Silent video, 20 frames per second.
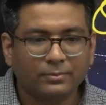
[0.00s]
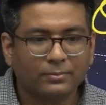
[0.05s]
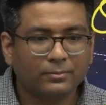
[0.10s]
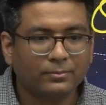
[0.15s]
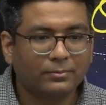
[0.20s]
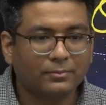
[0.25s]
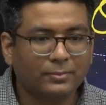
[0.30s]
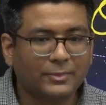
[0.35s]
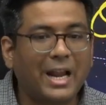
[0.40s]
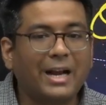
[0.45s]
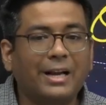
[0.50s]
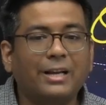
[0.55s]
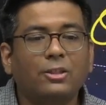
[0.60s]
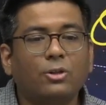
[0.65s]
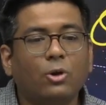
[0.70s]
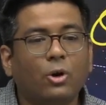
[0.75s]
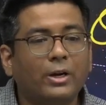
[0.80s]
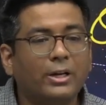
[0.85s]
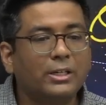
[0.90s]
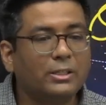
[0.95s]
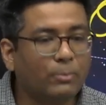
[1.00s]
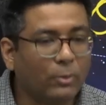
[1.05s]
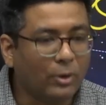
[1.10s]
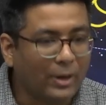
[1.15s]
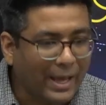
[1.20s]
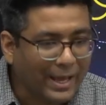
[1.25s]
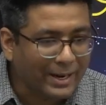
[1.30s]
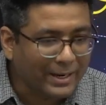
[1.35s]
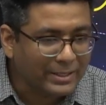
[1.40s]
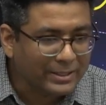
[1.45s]
That is called as
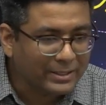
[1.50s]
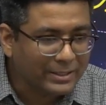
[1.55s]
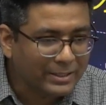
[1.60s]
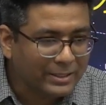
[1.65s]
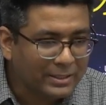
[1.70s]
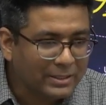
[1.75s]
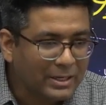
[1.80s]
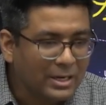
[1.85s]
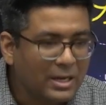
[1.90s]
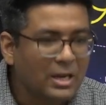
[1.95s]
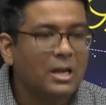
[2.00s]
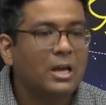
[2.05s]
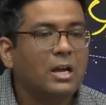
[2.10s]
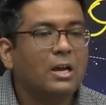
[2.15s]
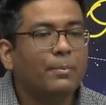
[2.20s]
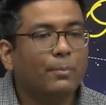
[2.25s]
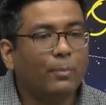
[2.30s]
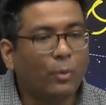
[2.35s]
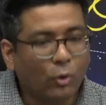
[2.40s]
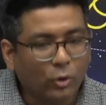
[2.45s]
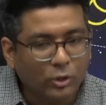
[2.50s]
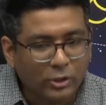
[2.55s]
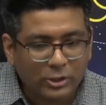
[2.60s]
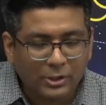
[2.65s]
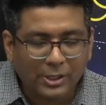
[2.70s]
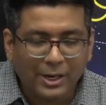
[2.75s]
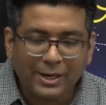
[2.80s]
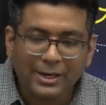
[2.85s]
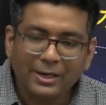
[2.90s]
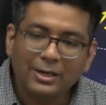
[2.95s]
Polaris, pole
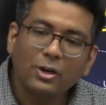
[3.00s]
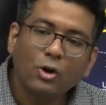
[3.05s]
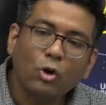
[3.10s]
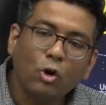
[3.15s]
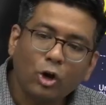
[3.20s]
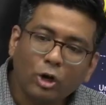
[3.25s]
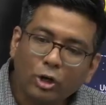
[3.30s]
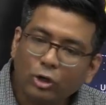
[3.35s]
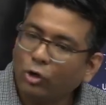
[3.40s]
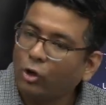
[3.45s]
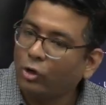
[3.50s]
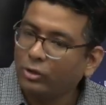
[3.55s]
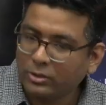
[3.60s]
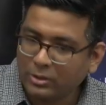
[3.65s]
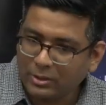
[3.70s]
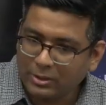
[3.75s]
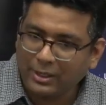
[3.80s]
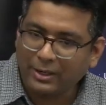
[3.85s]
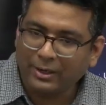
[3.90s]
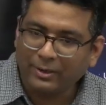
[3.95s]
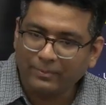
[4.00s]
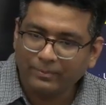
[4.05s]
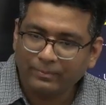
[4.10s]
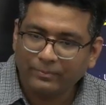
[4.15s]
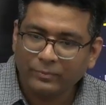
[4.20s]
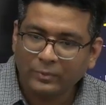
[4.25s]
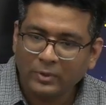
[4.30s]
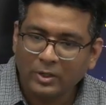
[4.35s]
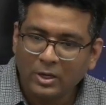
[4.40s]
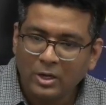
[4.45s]
star or North Star.
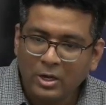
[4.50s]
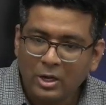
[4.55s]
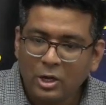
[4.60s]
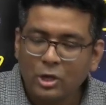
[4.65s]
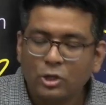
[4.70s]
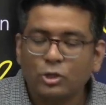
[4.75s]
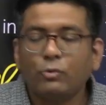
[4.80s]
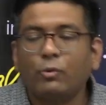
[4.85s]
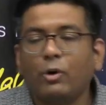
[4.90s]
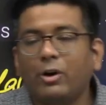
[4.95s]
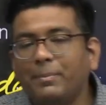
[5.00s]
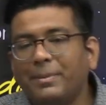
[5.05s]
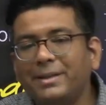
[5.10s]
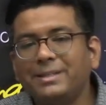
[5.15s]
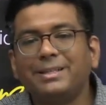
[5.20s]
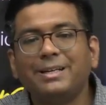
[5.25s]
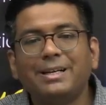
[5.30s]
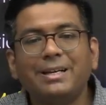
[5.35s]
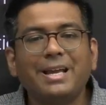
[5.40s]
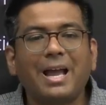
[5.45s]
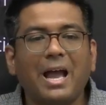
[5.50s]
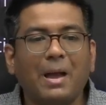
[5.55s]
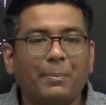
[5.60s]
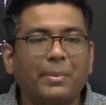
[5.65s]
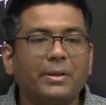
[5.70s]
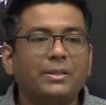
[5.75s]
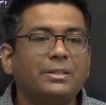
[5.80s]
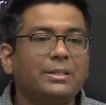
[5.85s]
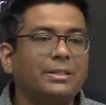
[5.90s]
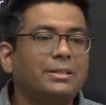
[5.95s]
So what basically
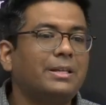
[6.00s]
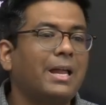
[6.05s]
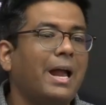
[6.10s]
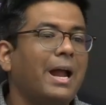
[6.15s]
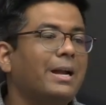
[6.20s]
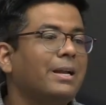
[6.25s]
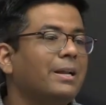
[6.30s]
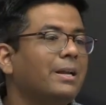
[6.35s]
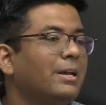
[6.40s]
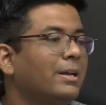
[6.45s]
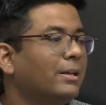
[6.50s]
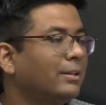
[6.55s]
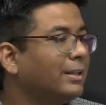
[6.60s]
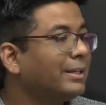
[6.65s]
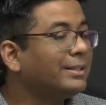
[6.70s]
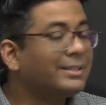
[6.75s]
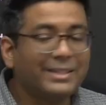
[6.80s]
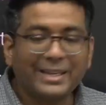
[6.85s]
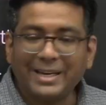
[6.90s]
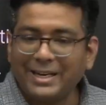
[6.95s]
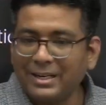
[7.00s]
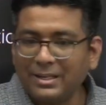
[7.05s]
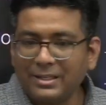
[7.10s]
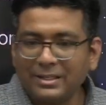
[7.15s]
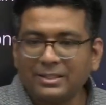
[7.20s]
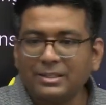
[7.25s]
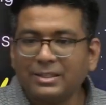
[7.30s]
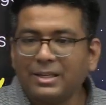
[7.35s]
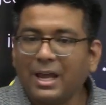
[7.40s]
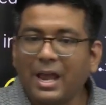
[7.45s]
happens is that the sailors
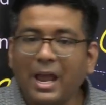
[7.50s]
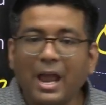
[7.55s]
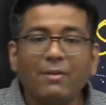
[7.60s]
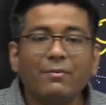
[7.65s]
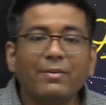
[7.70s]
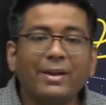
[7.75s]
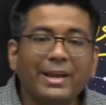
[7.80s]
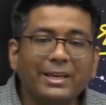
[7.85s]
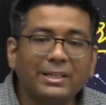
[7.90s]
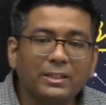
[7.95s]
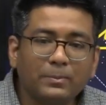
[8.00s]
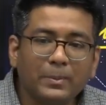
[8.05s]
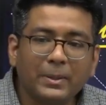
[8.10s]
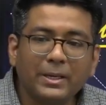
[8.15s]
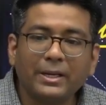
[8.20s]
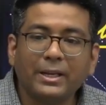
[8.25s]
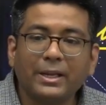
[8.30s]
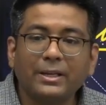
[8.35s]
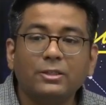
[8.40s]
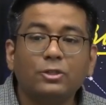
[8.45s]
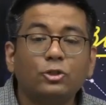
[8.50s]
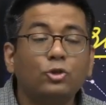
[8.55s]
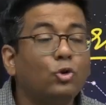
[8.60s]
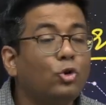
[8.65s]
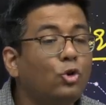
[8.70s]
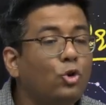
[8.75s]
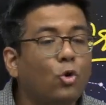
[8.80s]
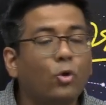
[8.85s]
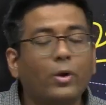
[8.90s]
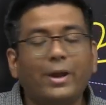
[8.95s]
have experience to
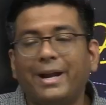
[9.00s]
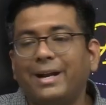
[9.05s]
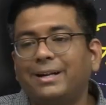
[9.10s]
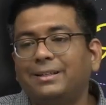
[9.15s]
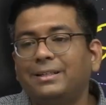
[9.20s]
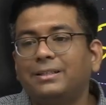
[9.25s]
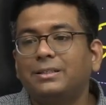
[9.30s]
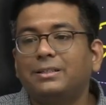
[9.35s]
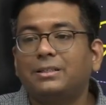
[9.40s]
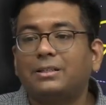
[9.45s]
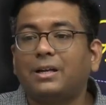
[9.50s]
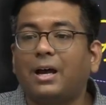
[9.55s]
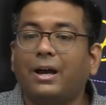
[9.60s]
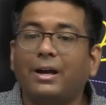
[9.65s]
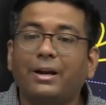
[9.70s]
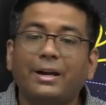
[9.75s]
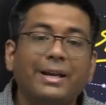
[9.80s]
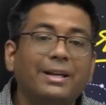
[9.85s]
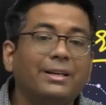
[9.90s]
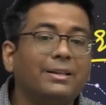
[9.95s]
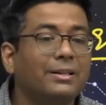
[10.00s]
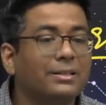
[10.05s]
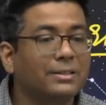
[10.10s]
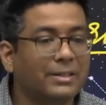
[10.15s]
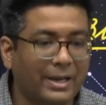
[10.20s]
locate this star in the sky,